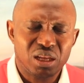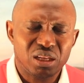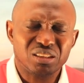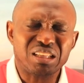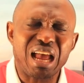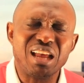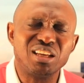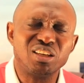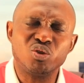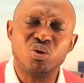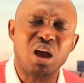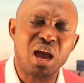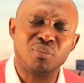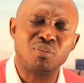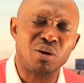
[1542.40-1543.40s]
Thank you,
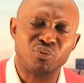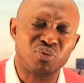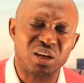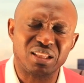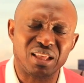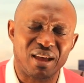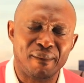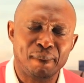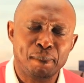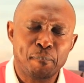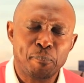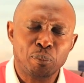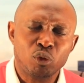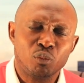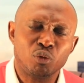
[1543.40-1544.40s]
Abba Father,
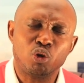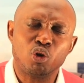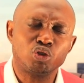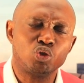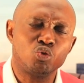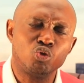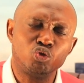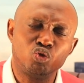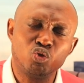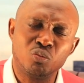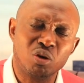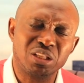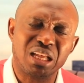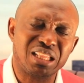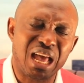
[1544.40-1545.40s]
because you will do
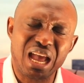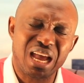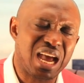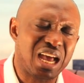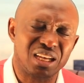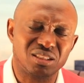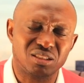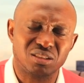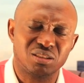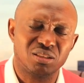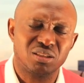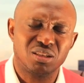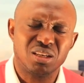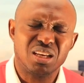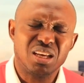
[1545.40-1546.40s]
more than I ask.
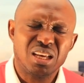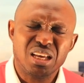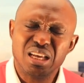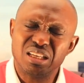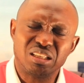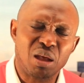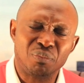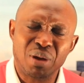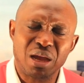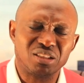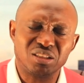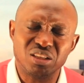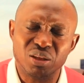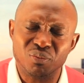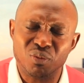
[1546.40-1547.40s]
In the
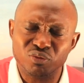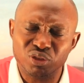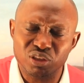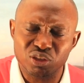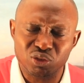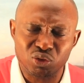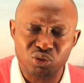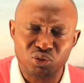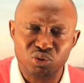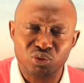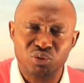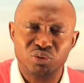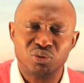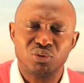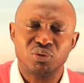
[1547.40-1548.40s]
mighty name of
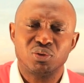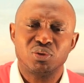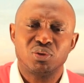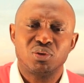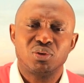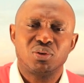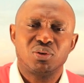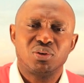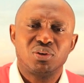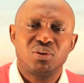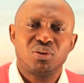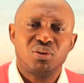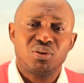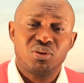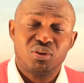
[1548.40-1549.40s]
Jesus.
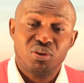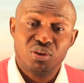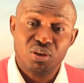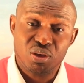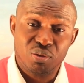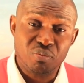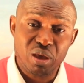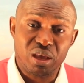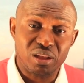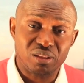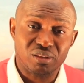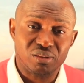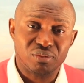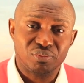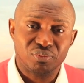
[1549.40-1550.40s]
Amen.
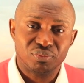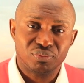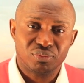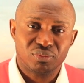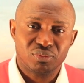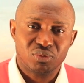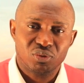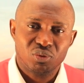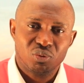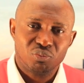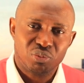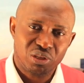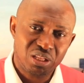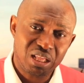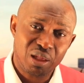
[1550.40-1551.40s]

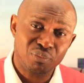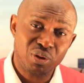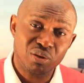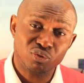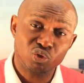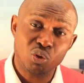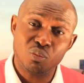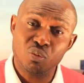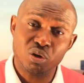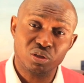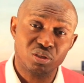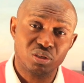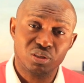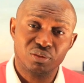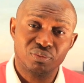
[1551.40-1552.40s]
Brethren, I believe so
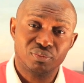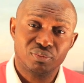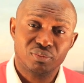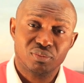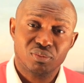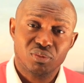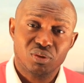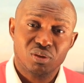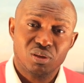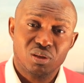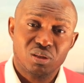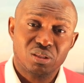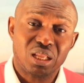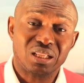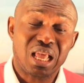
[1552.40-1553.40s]
much
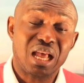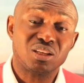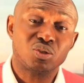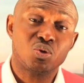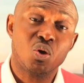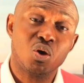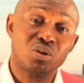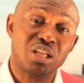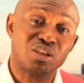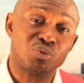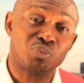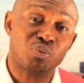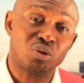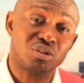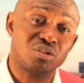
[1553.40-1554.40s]
that as God has
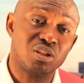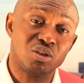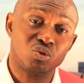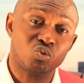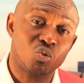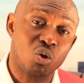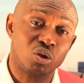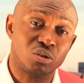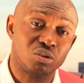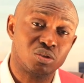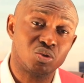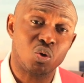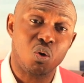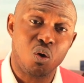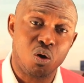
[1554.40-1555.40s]
brought this word
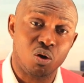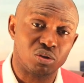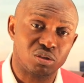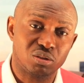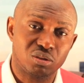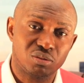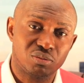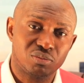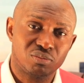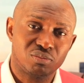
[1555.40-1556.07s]
to us,